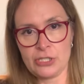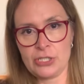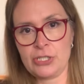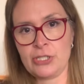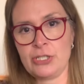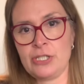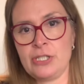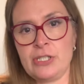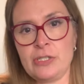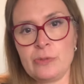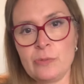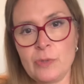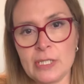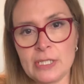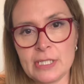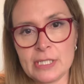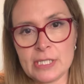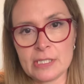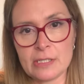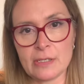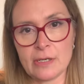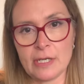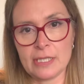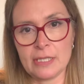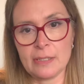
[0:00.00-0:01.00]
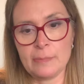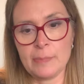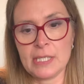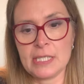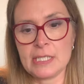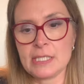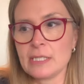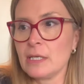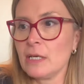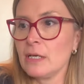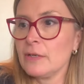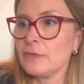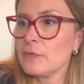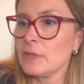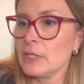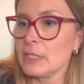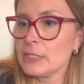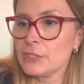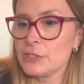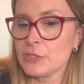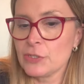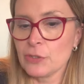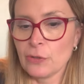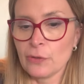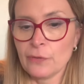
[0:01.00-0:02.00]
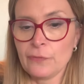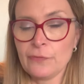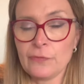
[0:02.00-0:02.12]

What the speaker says: just to one side, the bits that I've cut off,